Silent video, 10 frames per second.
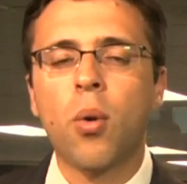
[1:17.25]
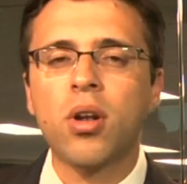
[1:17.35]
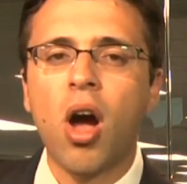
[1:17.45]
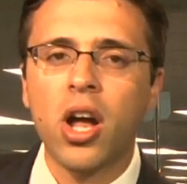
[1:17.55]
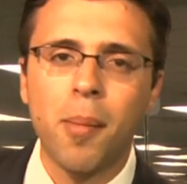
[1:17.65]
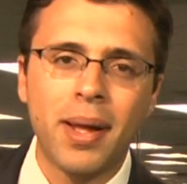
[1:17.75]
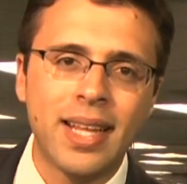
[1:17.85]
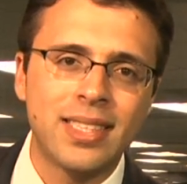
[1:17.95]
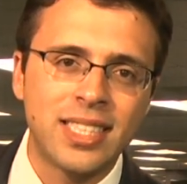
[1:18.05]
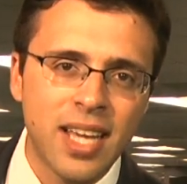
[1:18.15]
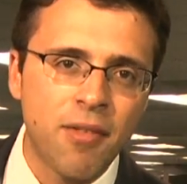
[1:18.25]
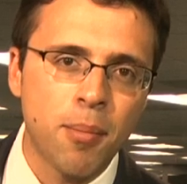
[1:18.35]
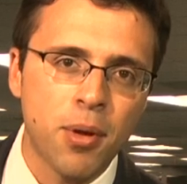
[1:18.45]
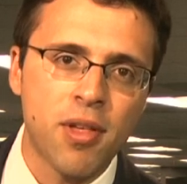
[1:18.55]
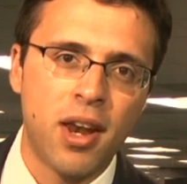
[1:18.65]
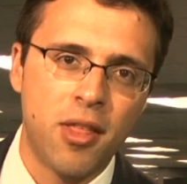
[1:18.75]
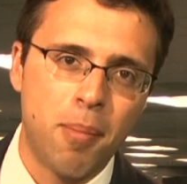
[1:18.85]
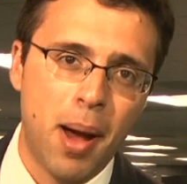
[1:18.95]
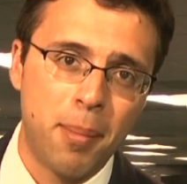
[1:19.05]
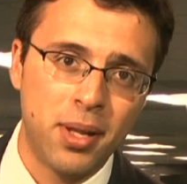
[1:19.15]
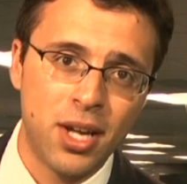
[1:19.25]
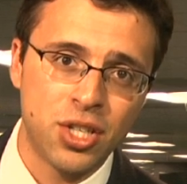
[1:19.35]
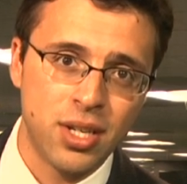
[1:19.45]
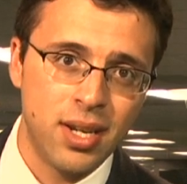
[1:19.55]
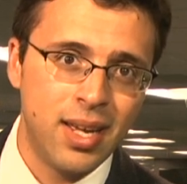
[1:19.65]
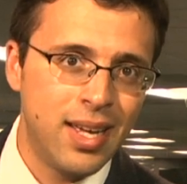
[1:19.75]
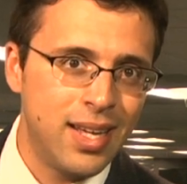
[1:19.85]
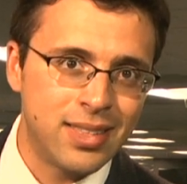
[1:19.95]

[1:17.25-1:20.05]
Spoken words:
we're talking about that 7% of the population.